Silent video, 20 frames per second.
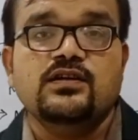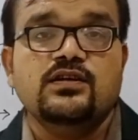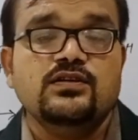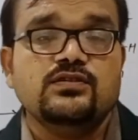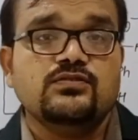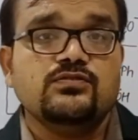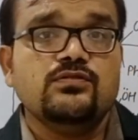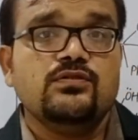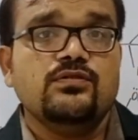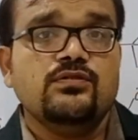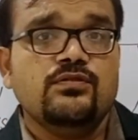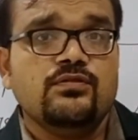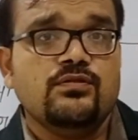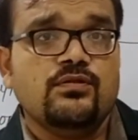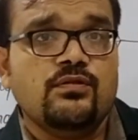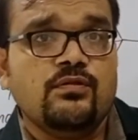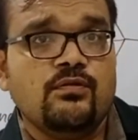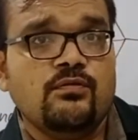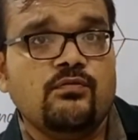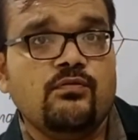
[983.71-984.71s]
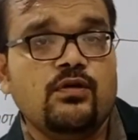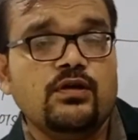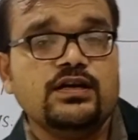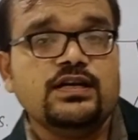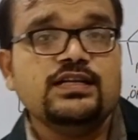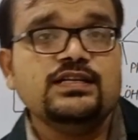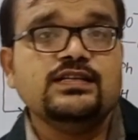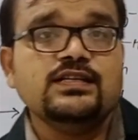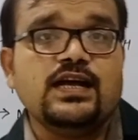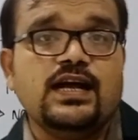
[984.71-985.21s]
So what
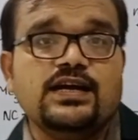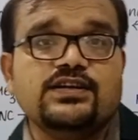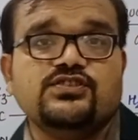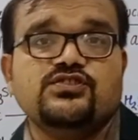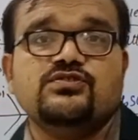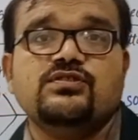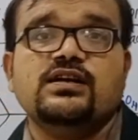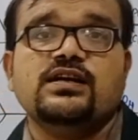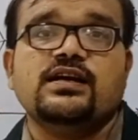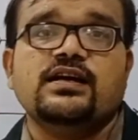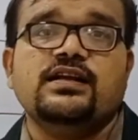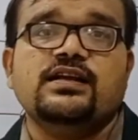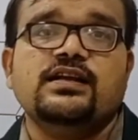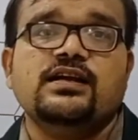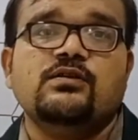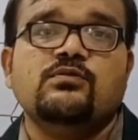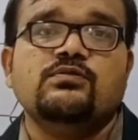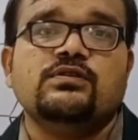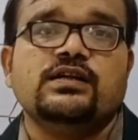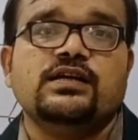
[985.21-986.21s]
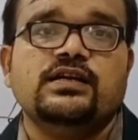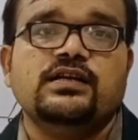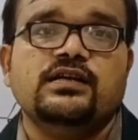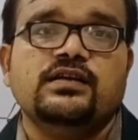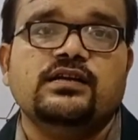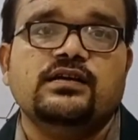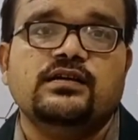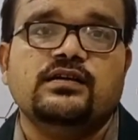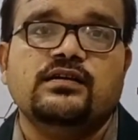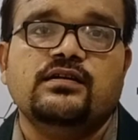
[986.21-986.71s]
is actually carried out in
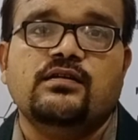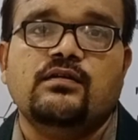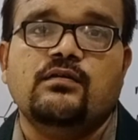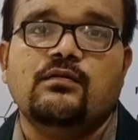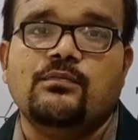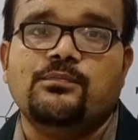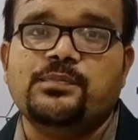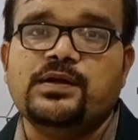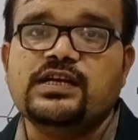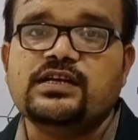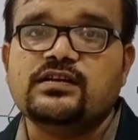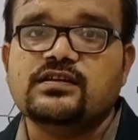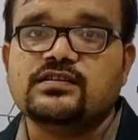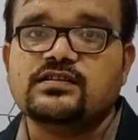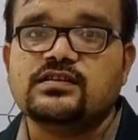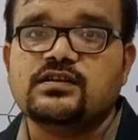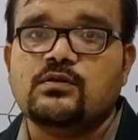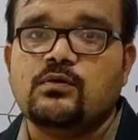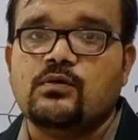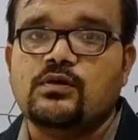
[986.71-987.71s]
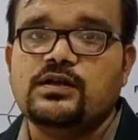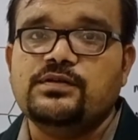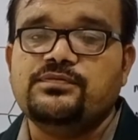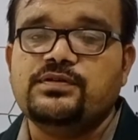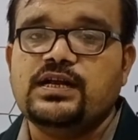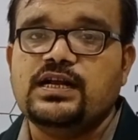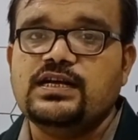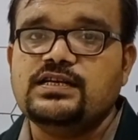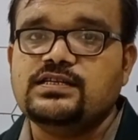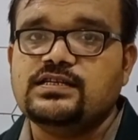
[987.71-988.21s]
Peterson
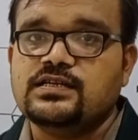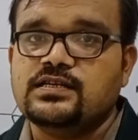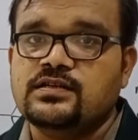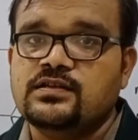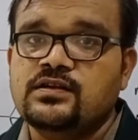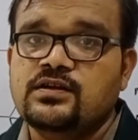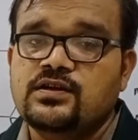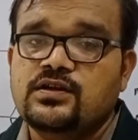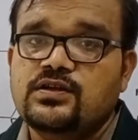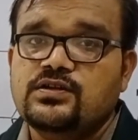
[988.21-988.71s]
olefination?